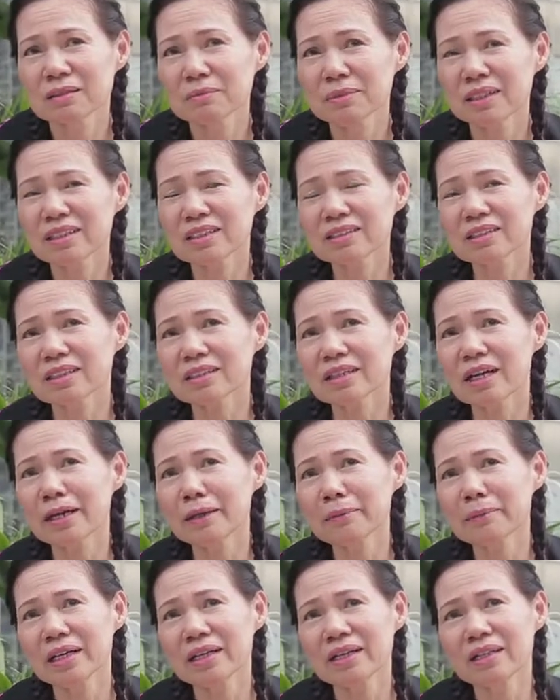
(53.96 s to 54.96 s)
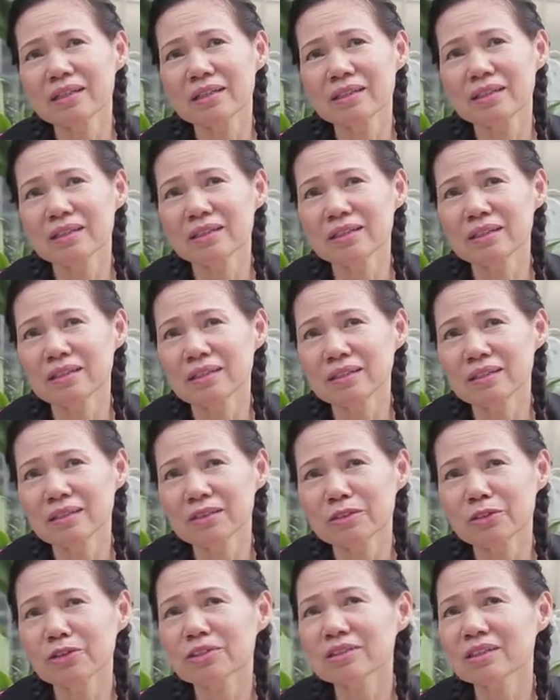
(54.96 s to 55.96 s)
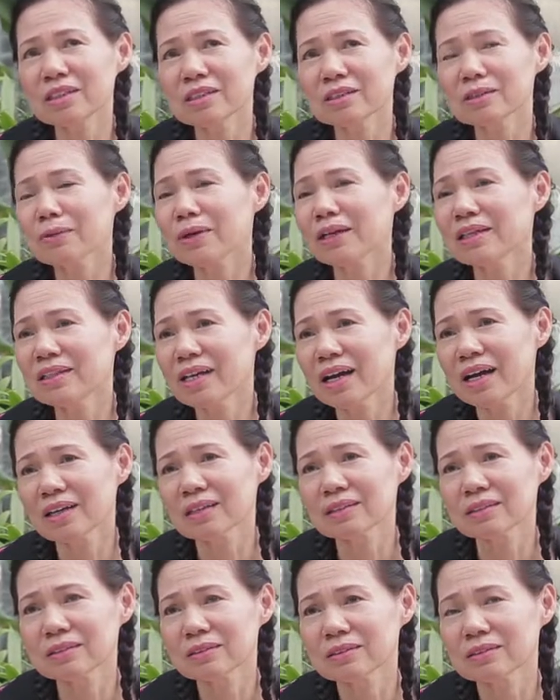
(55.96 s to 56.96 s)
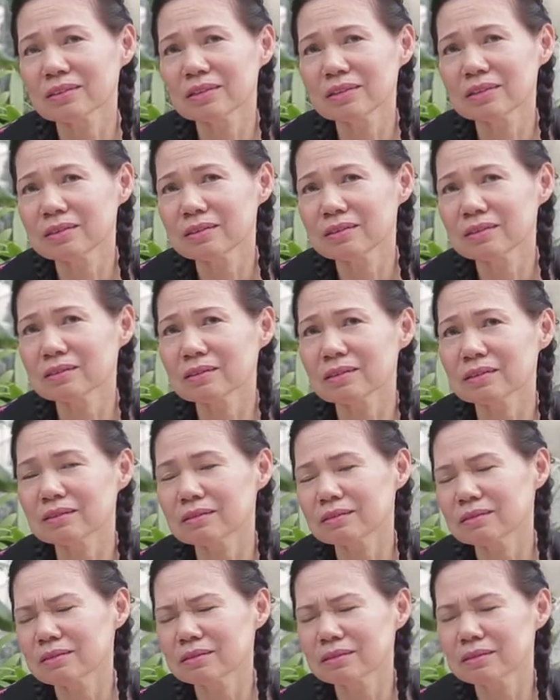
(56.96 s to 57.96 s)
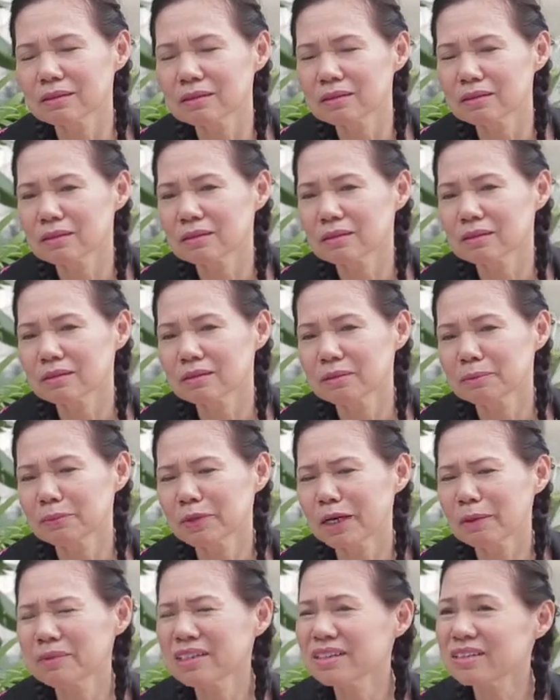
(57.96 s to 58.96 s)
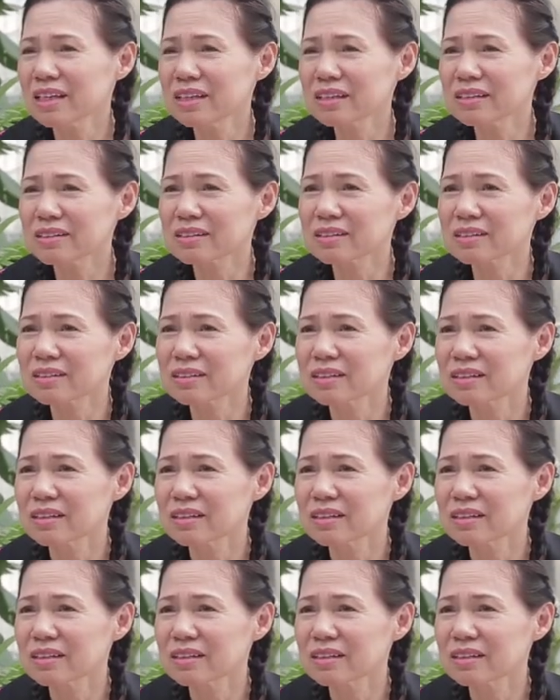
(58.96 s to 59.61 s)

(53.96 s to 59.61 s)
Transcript: Because at the time, my daughter is quite young. She's primary six.